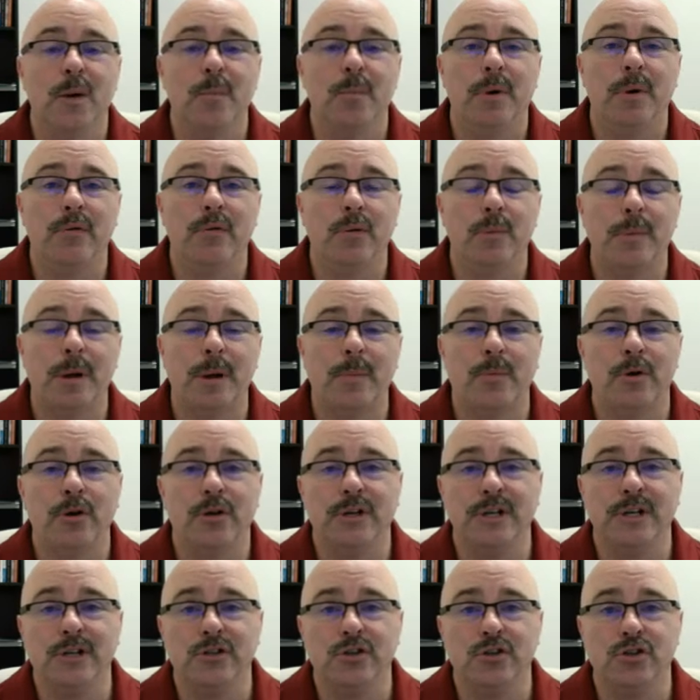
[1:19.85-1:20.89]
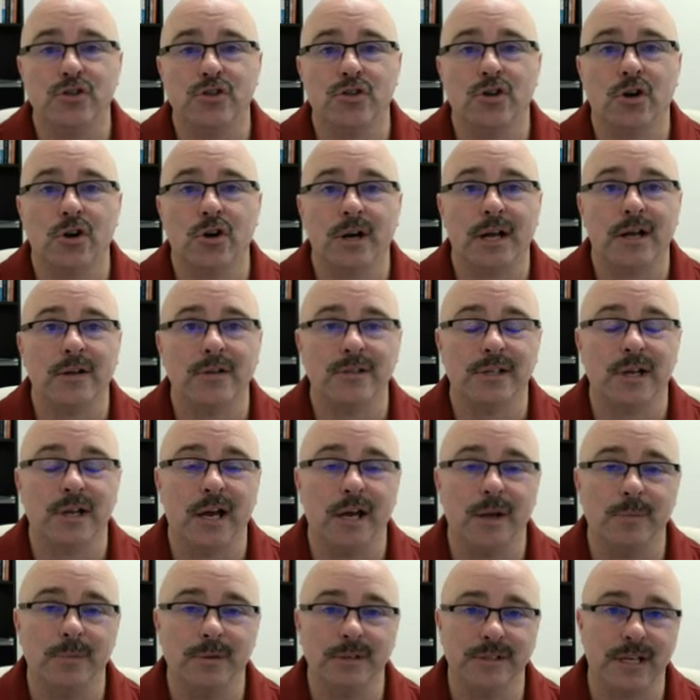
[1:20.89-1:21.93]
But remember, you need to start
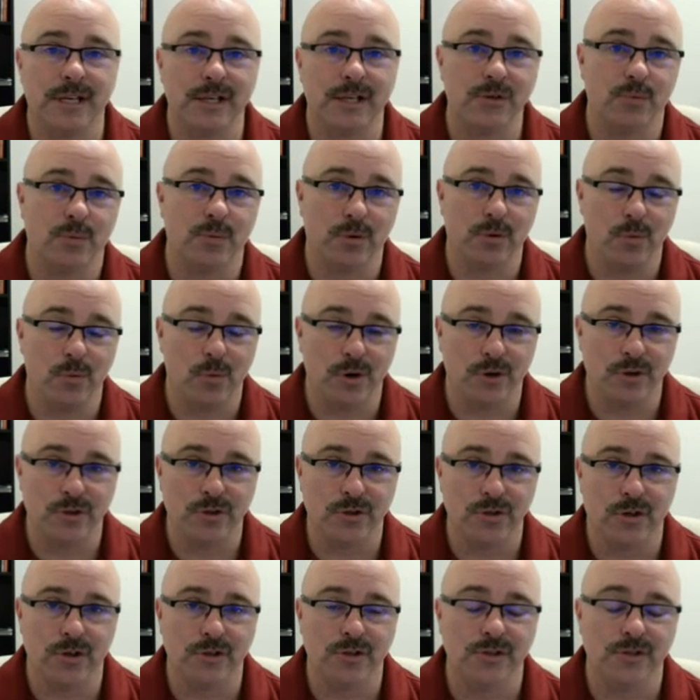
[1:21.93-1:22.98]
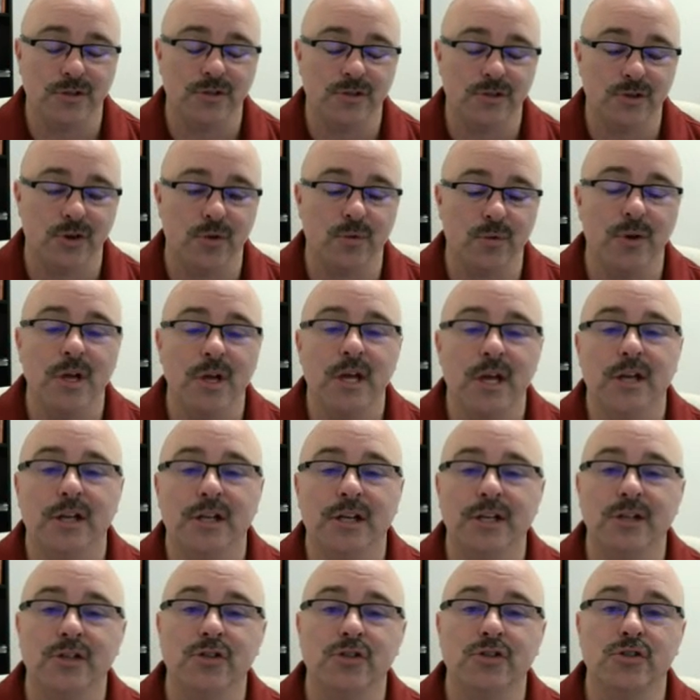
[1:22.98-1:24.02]
outside because that's where the water starts. So
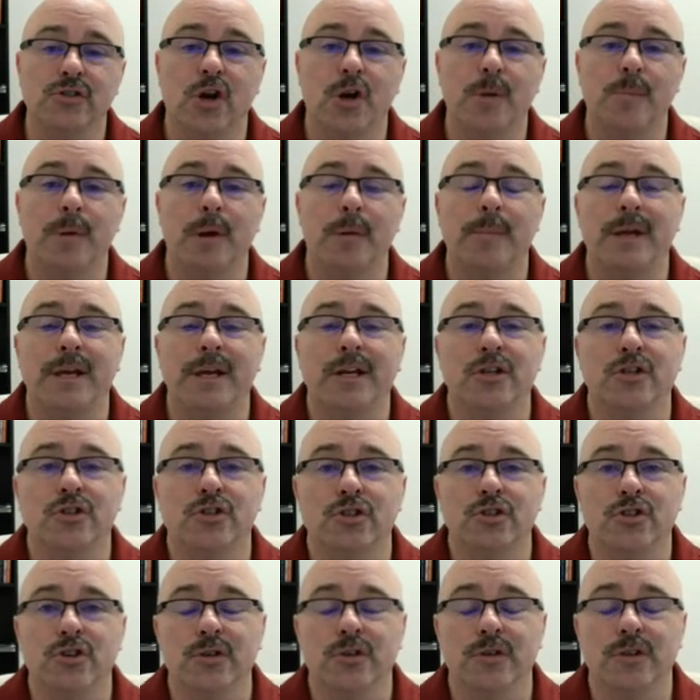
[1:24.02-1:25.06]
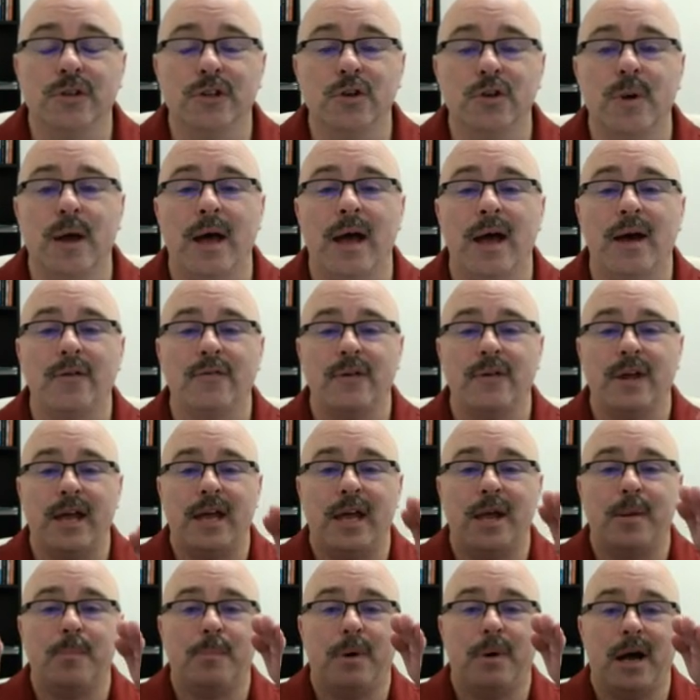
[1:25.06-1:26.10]
you need to start by making sure that you have
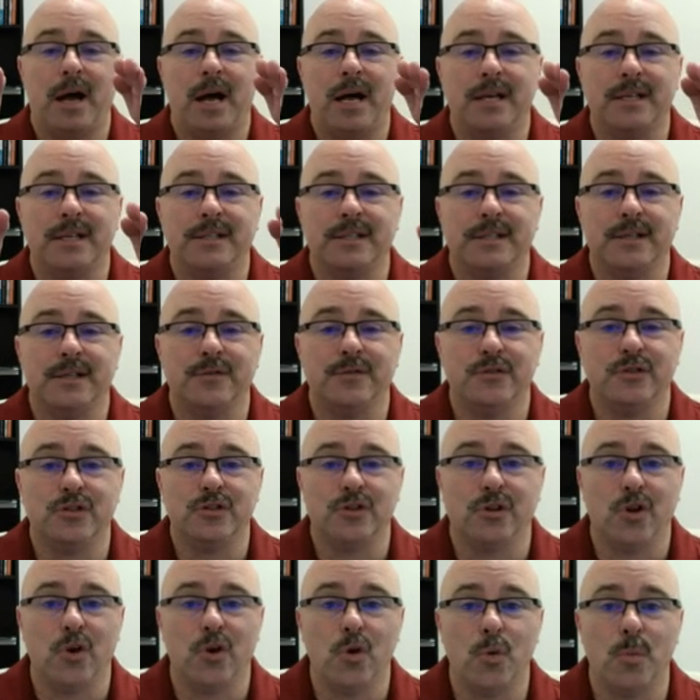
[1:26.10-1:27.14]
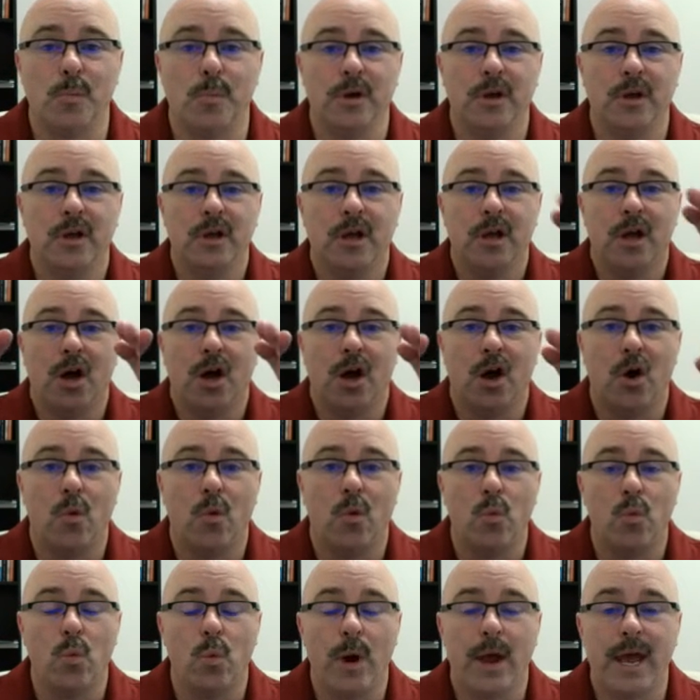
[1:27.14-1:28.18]
a positive slope
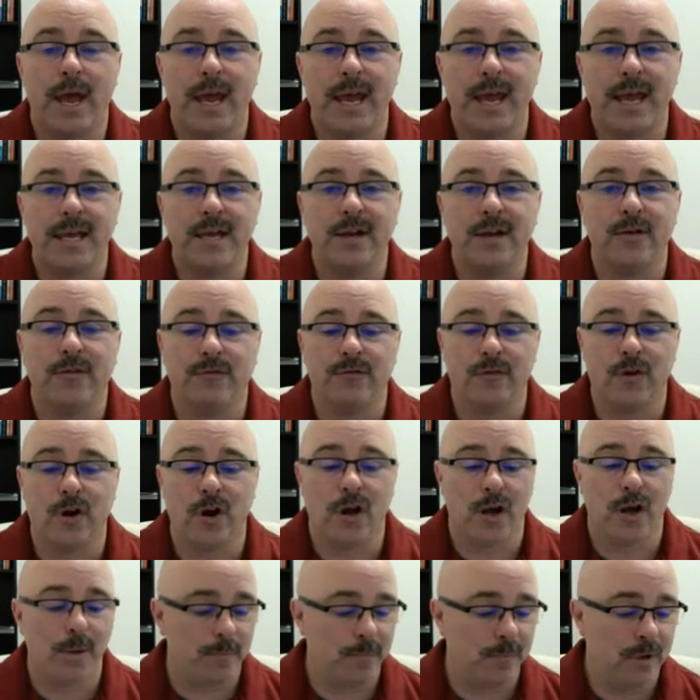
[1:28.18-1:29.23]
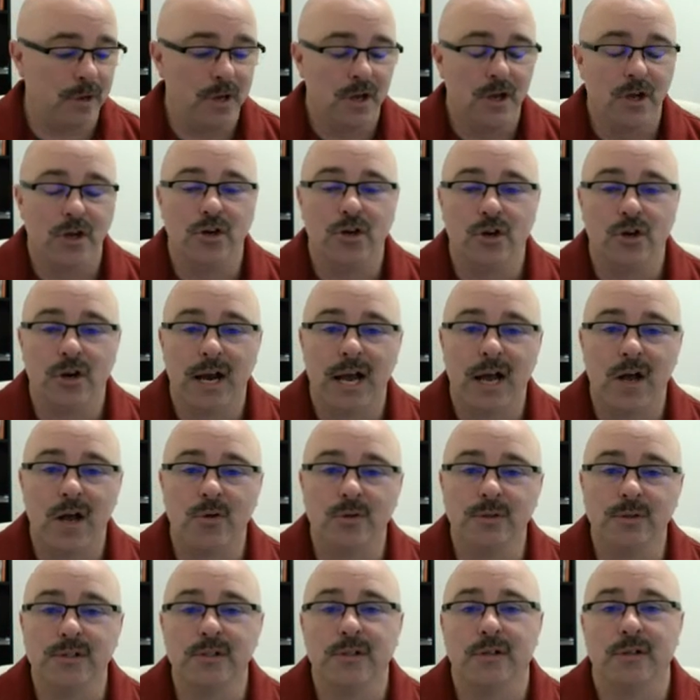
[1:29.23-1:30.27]
away from your
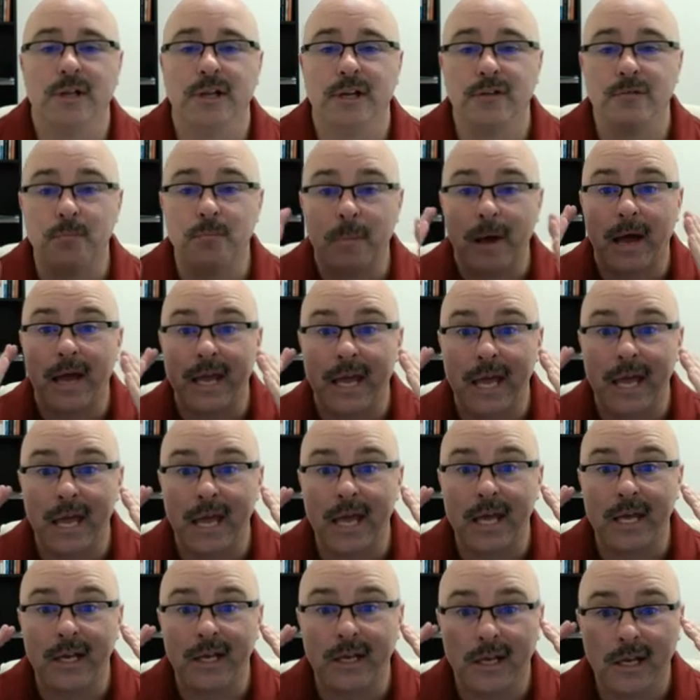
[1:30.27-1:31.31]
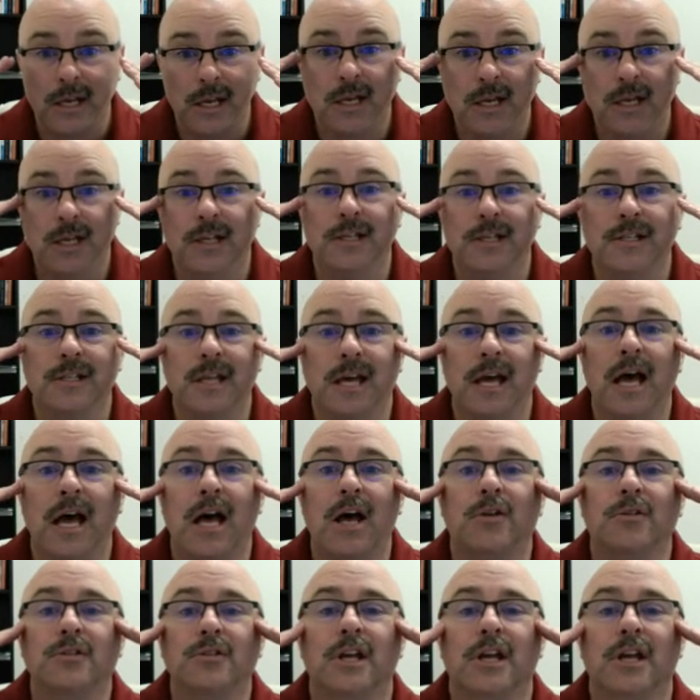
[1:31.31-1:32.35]
house. Like if my head is the
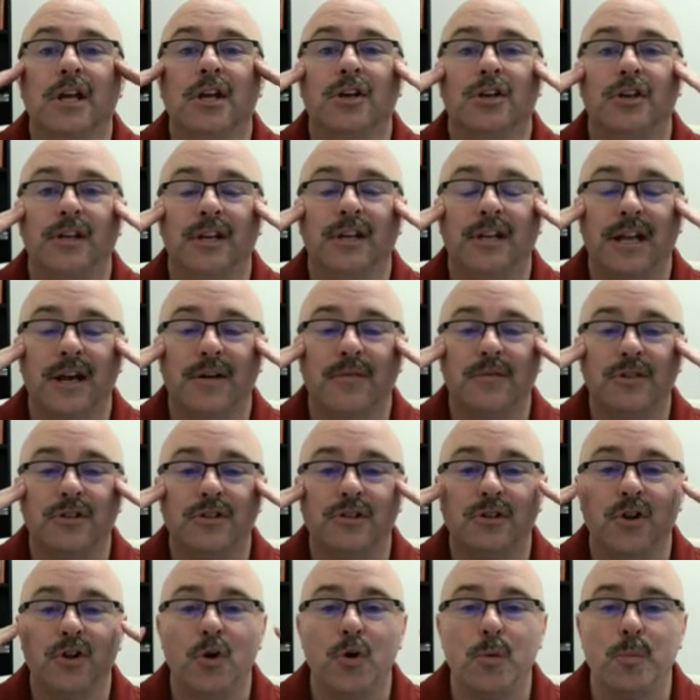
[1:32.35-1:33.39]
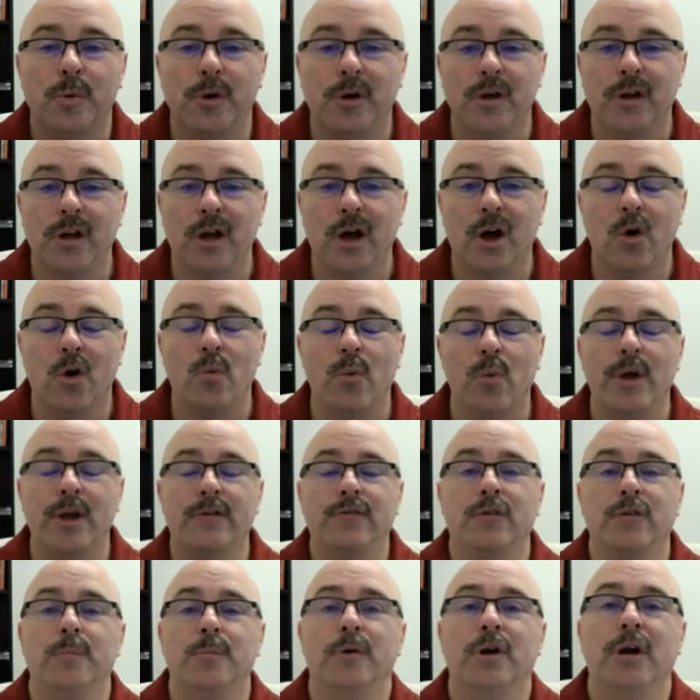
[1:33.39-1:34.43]
house, you need to have a slope away
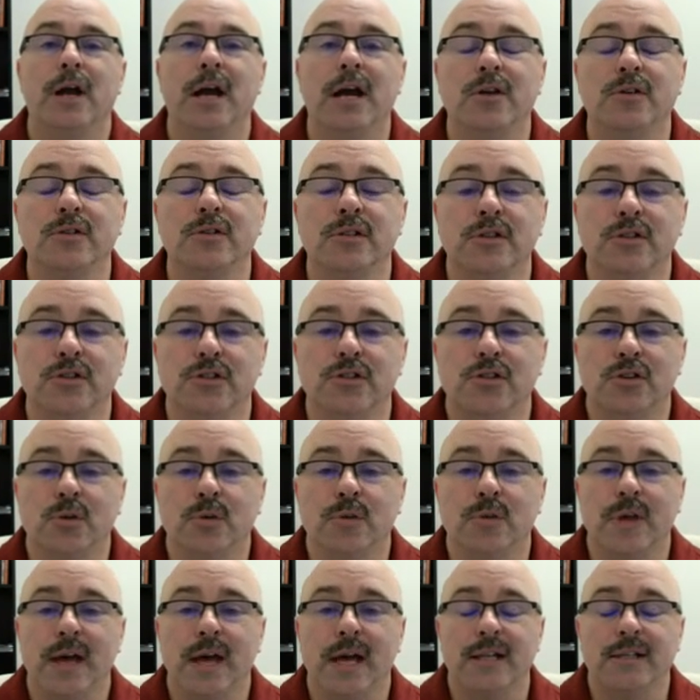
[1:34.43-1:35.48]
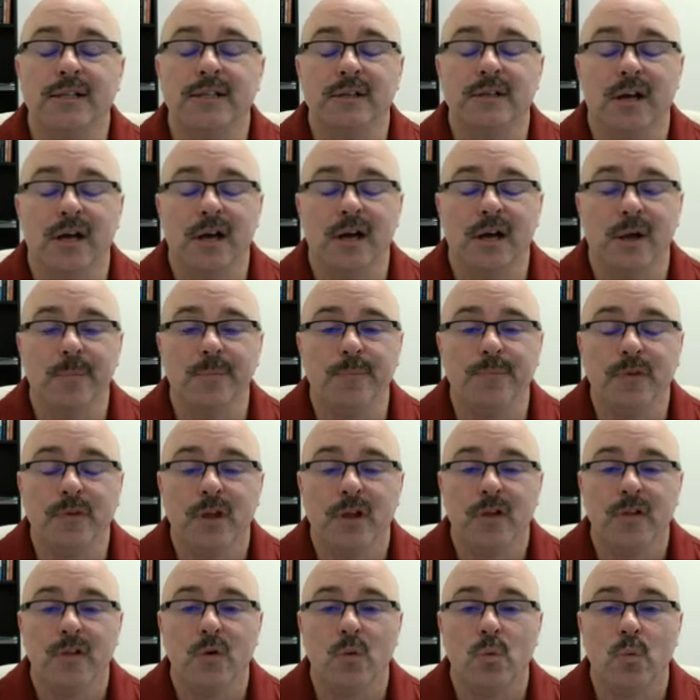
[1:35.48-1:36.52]
from your house so that
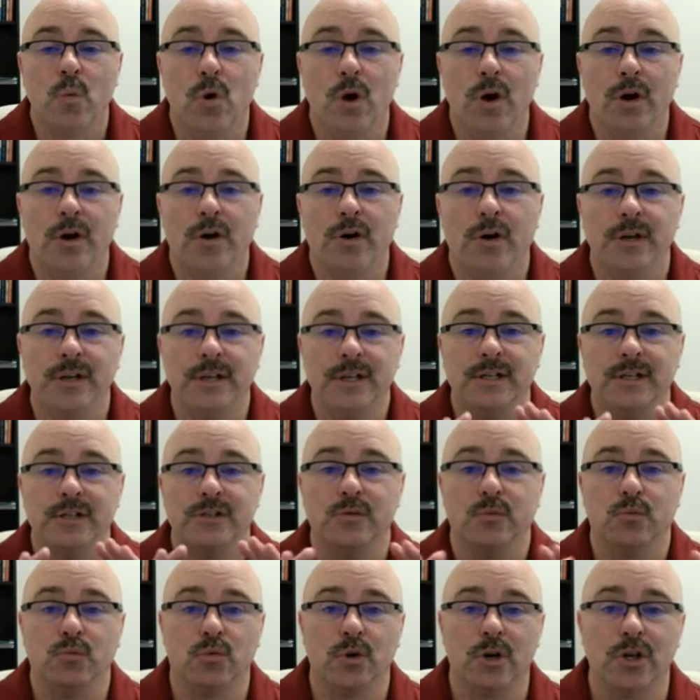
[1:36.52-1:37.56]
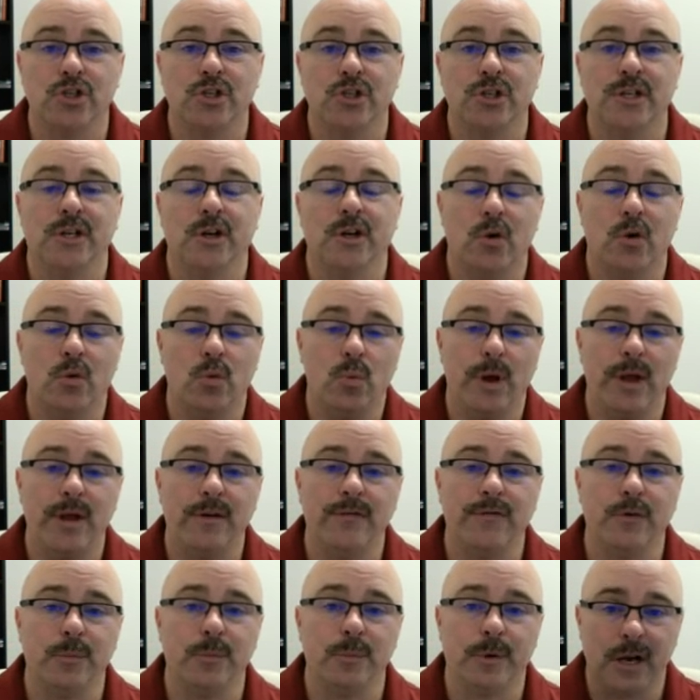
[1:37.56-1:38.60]
the water is rushing away
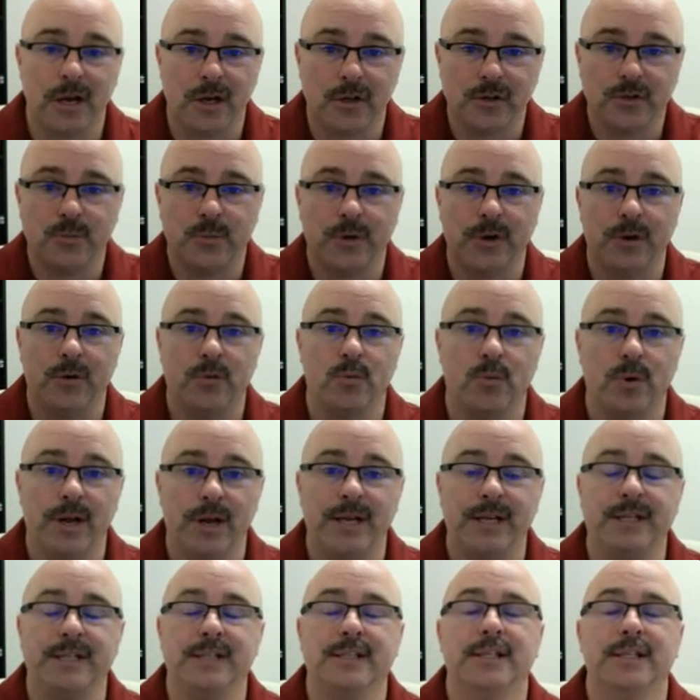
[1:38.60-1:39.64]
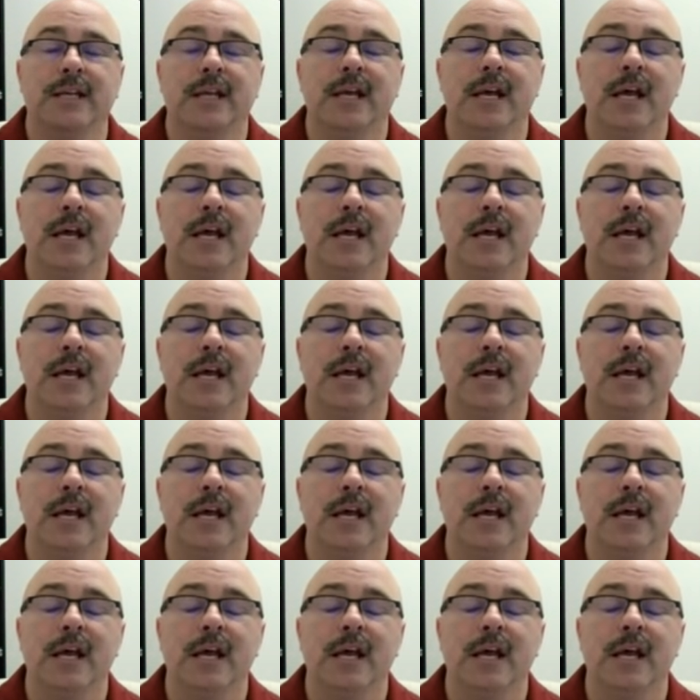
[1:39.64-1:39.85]
from your house when it rains.